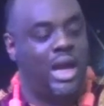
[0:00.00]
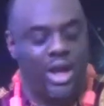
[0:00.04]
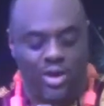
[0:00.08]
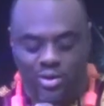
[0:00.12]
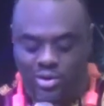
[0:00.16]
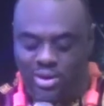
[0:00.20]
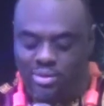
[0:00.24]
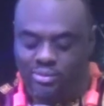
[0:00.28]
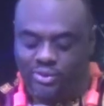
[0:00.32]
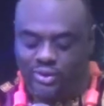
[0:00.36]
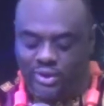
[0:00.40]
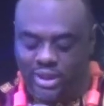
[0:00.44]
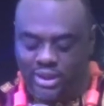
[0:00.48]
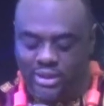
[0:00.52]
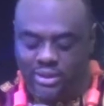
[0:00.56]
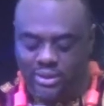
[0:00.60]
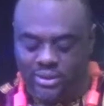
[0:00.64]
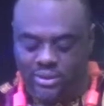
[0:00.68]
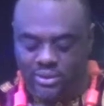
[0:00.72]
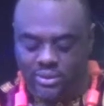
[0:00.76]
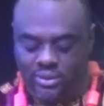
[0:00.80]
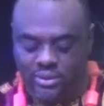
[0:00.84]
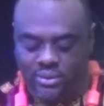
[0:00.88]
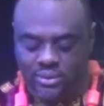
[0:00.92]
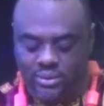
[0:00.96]
Are you what I'm
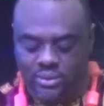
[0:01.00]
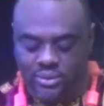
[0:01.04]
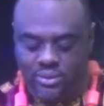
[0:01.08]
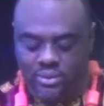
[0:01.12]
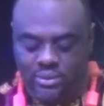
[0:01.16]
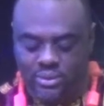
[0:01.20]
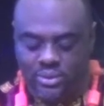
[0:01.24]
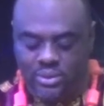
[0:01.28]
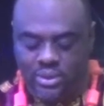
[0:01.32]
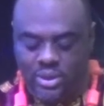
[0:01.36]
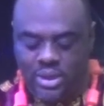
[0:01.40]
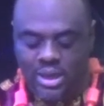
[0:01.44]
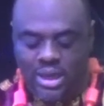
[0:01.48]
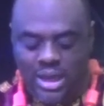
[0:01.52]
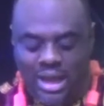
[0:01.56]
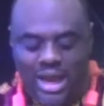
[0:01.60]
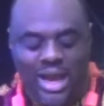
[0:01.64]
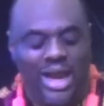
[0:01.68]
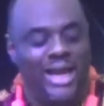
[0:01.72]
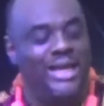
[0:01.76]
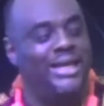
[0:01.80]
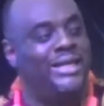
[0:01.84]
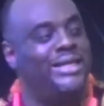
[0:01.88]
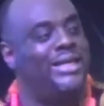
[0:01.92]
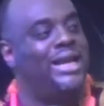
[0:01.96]
saying?
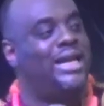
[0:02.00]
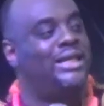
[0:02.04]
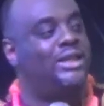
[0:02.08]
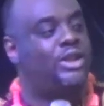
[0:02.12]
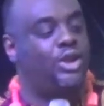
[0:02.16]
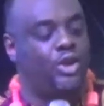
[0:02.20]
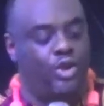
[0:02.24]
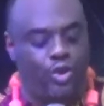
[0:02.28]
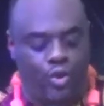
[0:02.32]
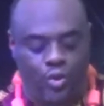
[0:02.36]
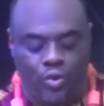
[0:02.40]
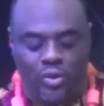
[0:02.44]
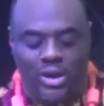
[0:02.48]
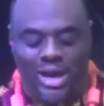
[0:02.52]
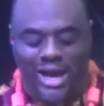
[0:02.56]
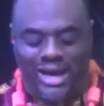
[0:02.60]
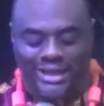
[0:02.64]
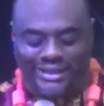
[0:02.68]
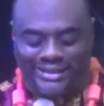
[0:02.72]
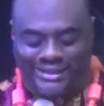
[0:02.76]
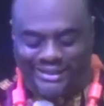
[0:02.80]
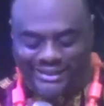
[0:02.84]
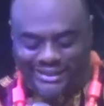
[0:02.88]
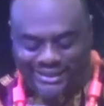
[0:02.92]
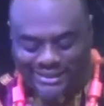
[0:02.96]
And yet you
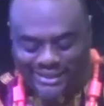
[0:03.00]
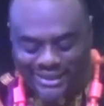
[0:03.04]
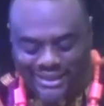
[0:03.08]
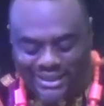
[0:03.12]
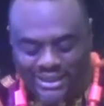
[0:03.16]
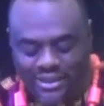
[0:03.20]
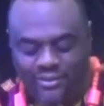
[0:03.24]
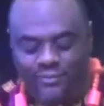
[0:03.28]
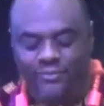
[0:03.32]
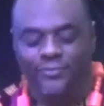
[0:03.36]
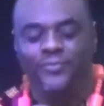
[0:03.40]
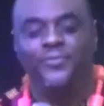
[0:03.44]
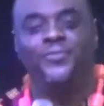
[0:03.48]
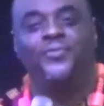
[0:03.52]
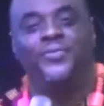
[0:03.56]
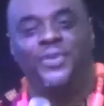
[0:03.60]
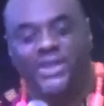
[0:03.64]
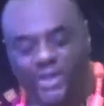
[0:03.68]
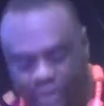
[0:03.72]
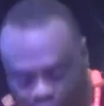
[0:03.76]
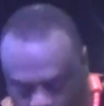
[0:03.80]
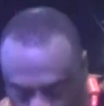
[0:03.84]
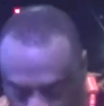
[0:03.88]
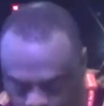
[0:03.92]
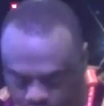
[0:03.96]
are seeing
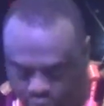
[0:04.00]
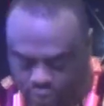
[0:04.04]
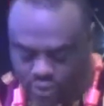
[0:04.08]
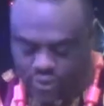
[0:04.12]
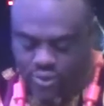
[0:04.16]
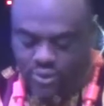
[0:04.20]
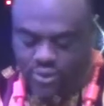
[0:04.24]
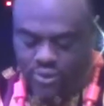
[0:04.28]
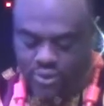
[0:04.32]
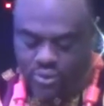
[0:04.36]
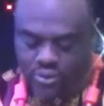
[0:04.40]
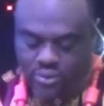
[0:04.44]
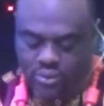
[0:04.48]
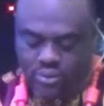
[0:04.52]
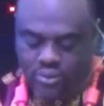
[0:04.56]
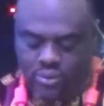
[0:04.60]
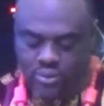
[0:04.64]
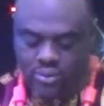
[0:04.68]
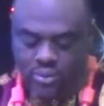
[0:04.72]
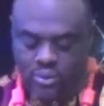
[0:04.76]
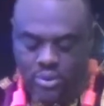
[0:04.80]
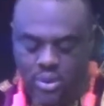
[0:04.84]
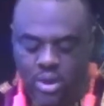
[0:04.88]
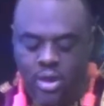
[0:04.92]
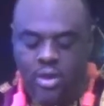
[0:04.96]
visions.
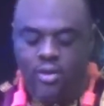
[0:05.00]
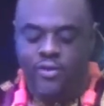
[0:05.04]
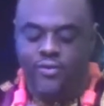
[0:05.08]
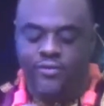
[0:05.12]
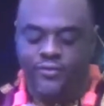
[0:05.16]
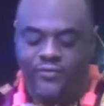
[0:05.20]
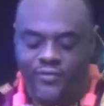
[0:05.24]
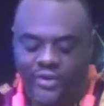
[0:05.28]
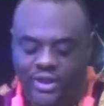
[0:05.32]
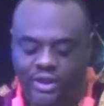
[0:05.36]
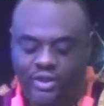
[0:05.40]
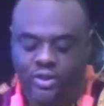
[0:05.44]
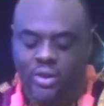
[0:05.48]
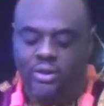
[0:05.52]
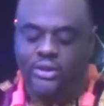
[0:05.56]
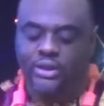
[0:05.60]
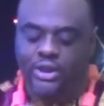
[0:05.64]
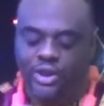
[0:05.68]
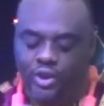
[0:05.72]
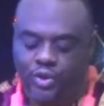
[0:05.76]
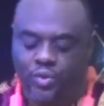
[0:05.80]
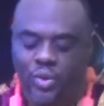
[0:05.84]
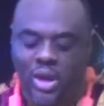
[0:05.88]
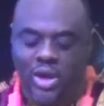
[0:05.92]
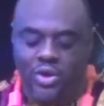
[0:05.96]
Vision
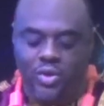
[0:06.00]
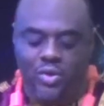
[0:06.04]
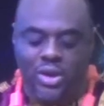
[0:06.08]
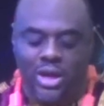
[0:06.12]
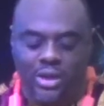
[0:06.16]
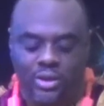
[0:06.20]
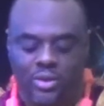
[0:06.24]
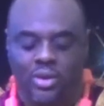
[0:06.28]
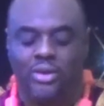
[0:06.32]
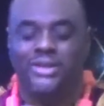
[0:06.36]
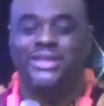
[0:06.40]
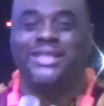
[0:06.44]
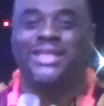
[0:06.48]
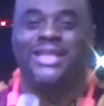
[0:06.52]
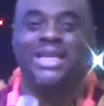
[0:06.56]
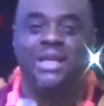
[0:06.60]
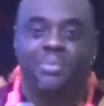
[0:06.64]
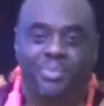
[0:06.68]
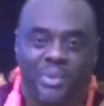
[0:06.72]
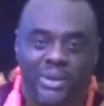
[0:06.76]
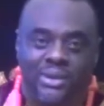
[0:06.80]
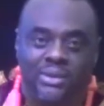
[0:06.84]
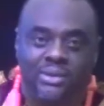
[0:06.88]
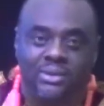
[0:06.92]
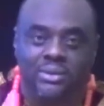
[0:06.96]
is where you are not
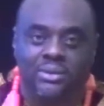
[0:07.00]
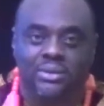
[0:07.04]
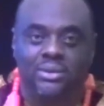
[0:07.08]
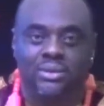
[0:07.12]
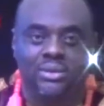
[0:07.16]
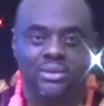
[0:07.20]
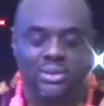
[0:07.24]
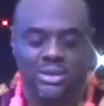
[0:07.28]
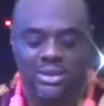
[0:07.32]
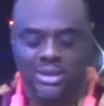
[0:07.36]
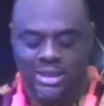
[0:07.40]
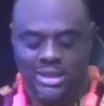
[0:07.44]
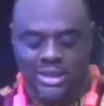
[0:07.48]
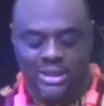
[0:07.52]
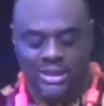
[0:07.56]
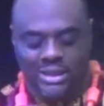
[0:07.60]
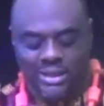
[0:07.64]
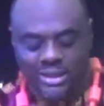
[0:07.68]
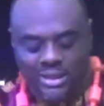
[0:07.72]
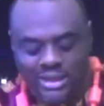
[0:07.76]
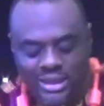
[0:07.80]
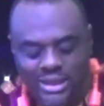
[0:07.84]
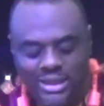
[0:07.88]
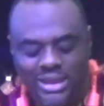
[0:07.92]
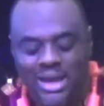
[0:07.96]
sleeping.
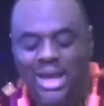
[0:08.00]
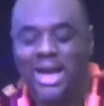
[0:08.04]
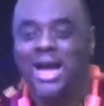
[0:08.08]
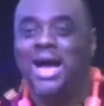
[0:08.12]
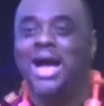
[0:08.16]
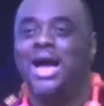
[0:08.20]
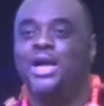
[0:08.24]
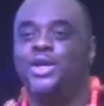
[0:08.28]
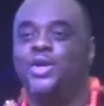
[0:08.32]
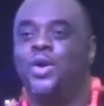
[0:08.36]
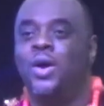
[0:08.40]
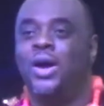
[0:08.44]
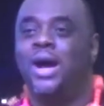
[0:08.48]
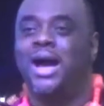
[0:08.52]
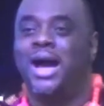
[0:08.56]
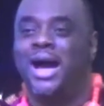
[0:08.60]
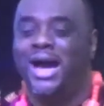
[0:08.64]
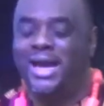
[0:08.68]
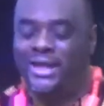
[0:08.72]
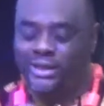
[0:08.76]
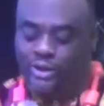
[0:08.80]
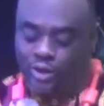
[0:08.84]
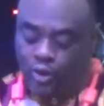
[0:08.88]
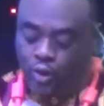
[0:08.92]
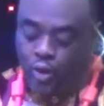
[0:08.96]
Neither are your
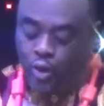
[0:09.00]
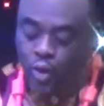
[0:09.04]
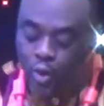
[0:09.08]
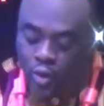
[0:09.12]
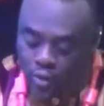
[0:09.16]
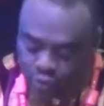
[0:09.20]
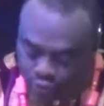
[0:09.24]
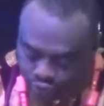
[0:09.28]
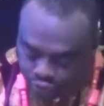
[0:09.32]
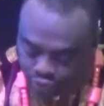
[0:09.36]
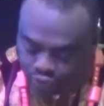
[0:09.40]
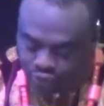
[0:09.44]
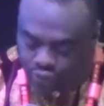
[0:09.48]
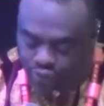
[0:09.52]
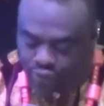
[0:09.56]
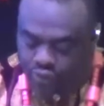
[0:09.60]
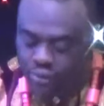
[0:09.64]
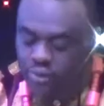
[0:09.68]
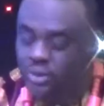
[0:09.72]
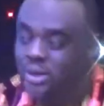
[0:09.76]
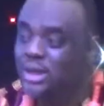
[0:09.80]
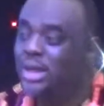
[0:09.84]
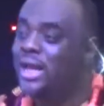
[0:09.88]
eyes closed.